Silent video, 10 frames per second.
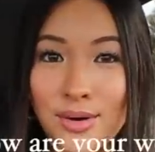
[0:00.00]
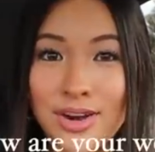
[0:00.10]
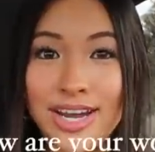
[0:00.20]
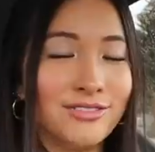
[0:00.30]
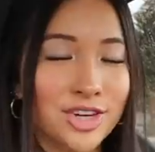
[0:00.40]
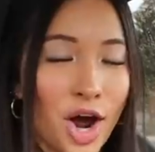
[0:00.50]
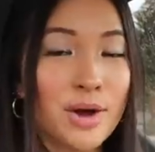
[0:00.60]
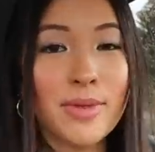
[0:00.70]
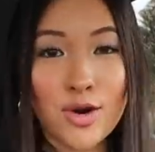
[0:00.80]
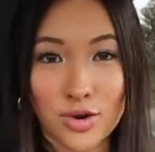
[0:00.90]
going? I've
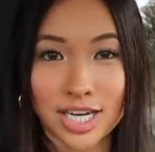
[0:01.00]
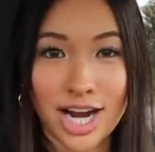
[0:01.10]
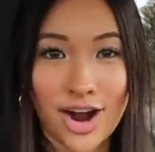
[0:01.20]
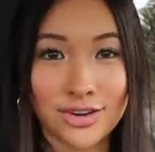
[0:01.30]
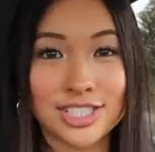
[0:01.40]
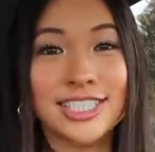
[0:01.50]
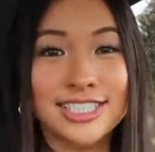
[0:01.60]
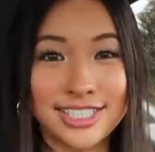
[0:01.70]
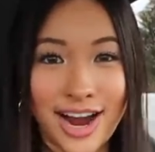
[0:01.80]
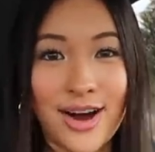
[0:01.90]
gotten my workouts
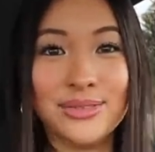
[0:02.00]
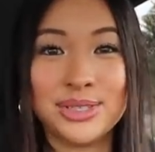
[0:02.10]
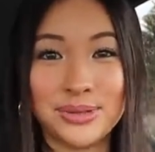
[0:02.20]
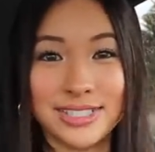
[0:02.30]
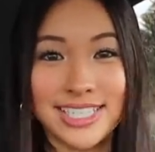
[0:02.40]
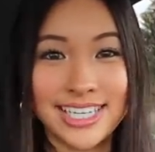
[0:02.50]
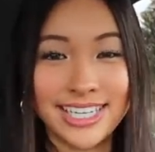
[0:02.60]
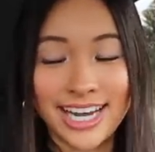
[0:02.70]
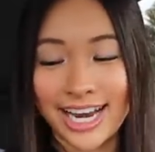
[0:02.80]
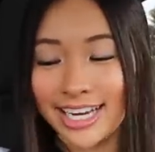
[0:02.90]
down to a
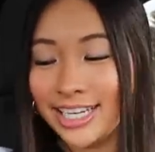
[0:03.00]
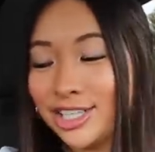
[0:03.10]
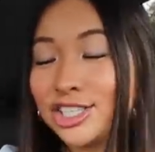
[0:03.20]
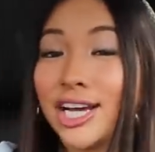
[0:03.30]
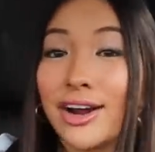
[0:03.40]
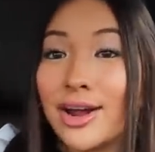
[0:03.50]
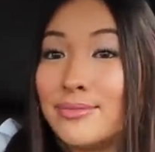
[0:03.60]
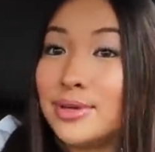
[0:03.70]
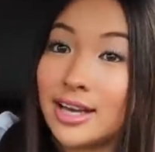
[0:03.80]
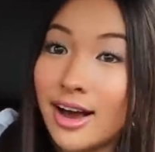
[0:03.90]
T and I need to share
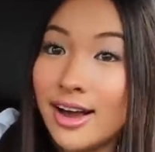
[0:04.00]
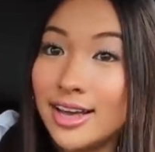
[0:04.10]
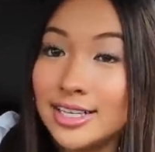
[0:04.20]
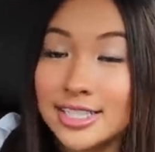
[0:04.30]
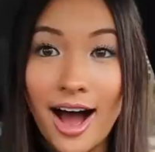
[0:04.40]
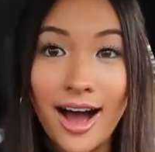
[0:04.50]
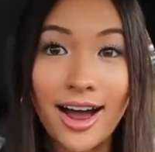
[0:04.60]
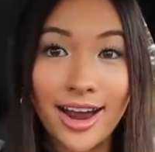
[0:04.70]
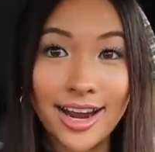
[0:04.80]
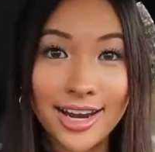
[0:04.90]
it because
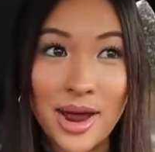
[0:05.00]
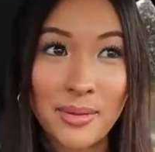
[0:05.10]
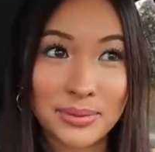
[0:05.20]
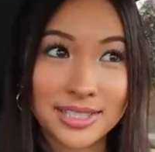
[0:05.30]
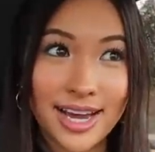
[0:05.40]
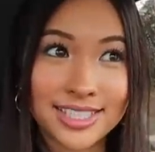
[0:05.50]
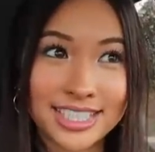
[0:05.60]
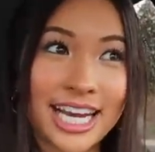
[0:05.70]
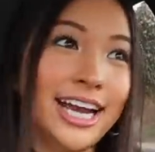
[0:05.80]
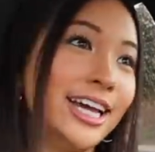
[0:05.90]
I am
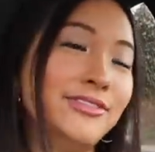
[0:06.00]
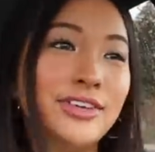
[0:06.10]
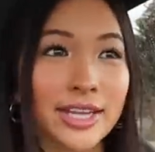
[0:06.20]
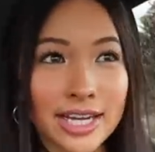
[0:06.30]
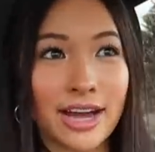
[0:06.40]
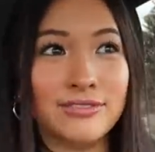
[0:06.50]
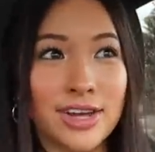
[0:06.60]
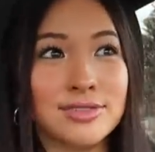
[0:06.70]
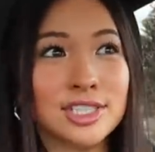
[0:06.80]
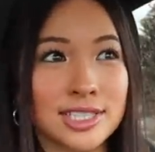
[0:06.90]
obsessed and I feel like I've
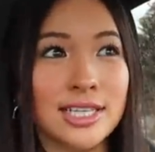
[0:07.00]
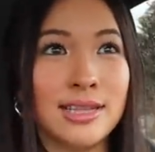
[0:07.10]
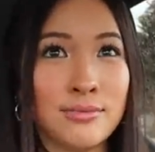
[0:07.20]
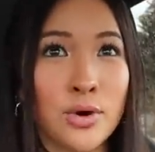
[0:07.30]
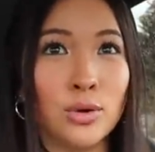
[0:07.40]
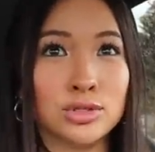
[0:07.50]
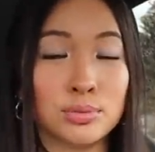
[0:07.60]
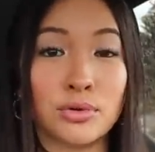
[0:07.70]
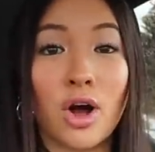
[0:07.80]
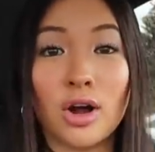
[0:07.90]
never seen the
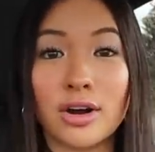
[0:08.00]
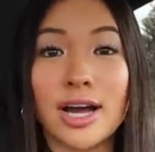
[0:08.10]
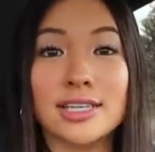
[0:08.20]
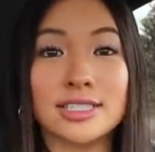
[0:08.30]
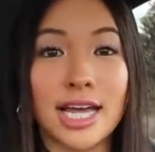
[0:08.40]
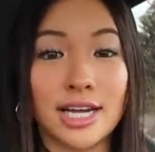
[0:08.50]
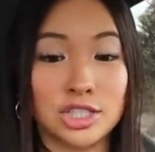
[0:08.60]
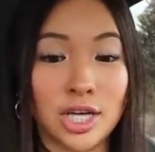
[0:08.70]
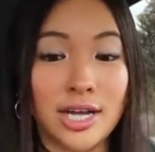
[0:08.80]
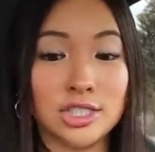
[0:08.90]
most progress and
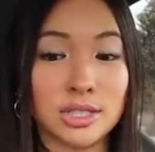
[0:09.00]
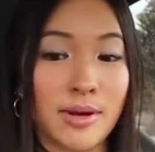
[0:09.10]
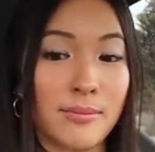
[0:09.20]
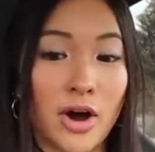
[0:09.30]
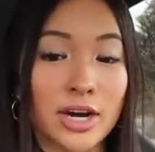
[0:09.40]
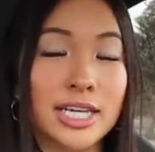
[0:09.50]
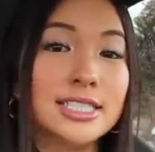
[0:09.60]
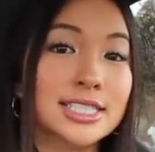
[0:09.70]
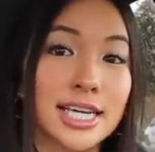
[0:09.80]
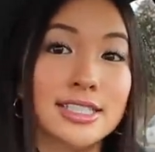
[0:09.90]
change in my body
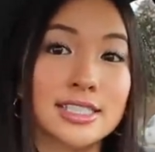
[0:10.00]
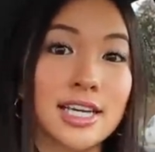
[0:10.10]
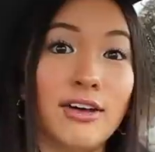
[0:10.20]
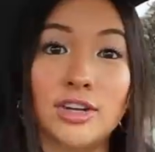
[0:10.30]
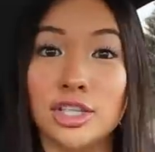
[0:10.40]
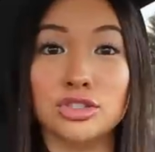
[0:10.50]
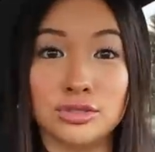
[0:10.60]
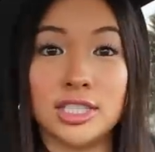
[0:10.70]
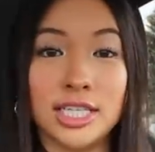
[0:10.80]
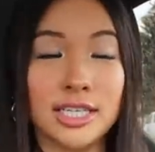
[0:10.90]
since I've done this
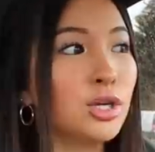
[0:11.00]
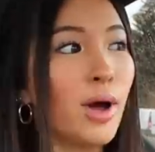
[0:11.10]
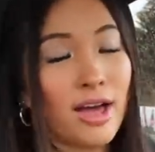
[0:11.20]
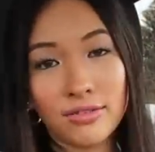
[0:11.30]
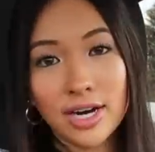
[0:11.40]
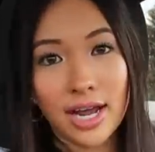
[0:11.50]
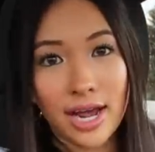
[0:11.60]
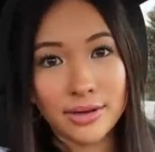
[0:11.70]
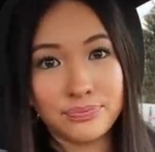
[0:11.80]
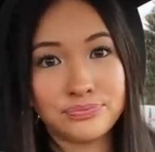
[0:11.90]
routine. So every
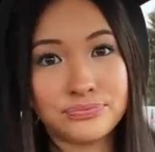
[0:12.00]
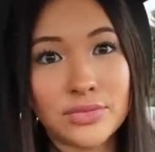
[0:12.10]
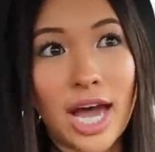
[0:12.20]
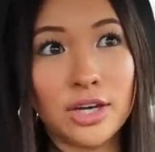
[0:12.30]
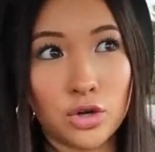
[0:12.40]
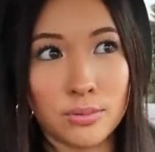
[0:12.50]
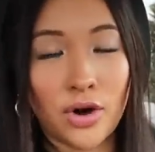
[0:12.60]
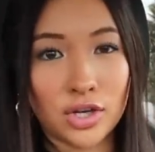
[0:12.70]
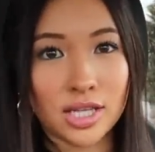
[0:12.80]
day I go to barre